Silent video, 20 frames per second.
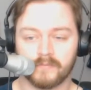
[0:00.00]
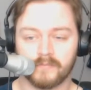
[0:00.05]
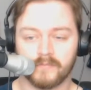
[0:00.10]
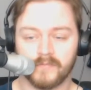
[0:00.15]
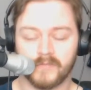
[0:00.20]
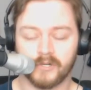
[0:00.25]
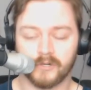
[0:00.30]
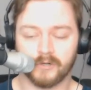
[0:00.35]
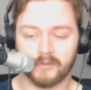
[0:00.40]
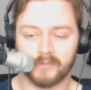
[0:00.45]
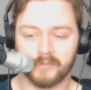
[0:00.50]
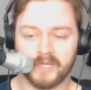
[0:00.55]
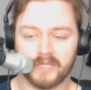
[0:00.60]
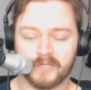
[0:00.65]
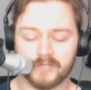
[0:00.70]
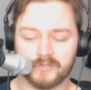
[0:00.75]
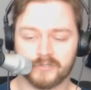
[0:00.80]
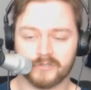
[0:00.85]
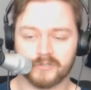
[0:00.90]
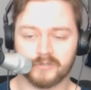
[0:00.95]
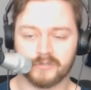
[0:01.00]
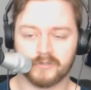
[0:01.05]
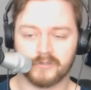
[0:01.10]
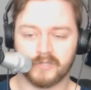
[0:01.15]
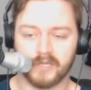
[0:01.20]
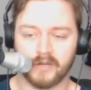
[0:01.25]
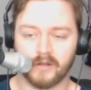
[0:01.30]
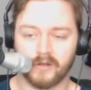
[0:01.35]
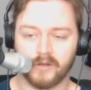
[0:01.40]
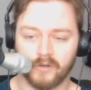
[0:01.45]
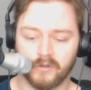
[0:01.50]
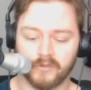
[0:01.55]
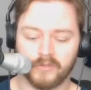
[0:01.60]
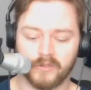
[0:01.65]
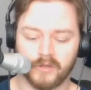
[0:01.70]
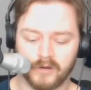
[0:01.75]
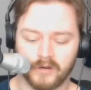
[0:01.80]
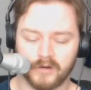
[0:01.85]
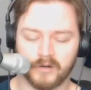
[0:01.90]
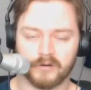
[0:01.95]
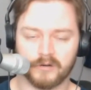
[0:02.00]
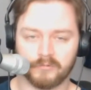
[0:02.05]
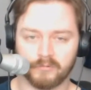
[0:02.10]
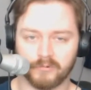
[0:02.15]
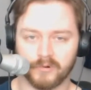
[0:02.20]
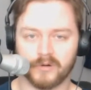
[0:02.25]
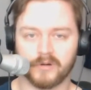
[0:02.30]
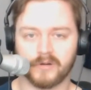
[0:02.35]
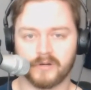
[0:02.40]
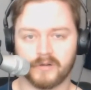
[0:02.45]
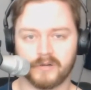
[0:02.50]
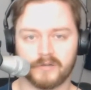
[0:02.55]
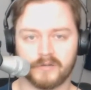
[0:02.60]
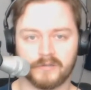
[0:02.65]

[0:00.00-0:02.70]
you know, making sure that all the hard work